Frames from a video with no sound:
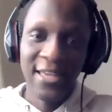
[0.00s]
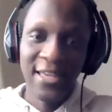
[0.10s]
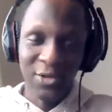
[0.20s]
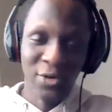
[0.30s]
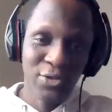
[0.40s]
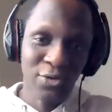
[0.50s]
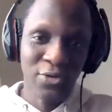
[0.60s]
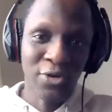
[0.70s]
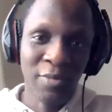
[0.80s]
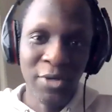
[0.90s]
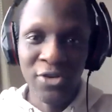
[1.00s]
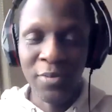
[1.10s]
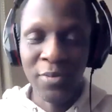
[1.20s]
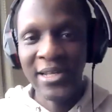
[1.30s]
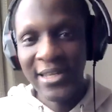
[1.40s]
is also going to be dropped
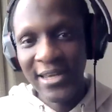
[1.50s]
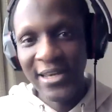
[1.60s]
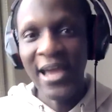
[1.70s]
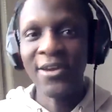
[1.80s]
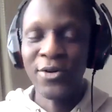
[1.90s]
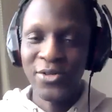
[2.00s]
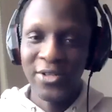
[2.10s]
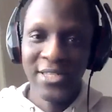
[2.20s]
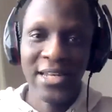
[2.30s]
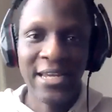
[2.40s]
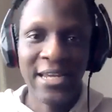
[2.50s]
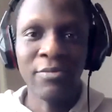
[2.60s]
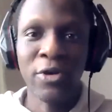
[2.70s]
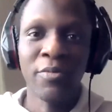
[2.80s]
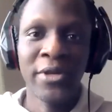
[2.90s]
on the link, and also the Telegram
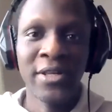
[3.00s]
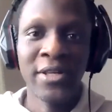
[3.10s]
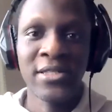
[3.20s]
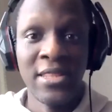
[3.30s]
community.